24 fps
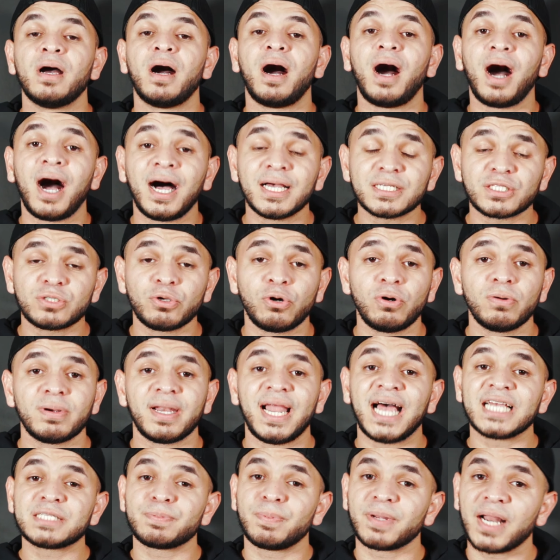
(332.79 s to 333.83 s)
Also,
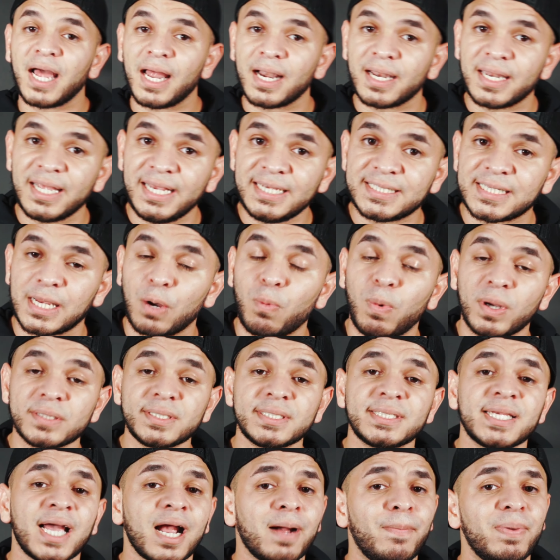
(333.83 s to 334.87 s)
last but not least, I want
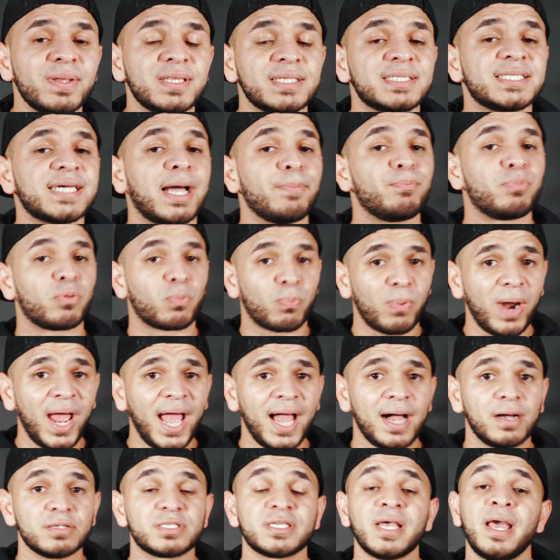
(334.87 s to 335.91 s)
to talk about the type of
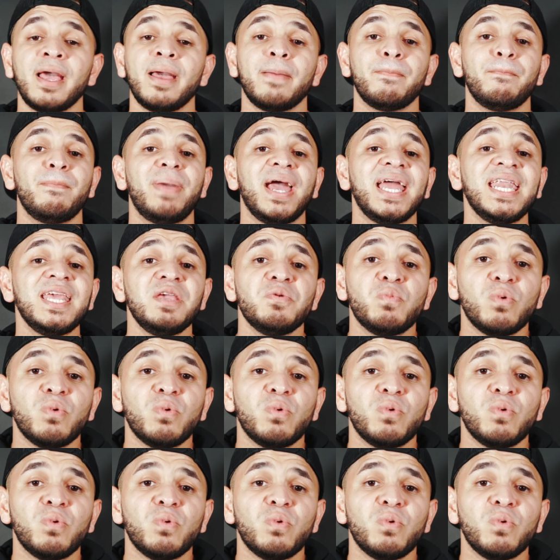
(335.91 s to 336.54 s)
rounds. Many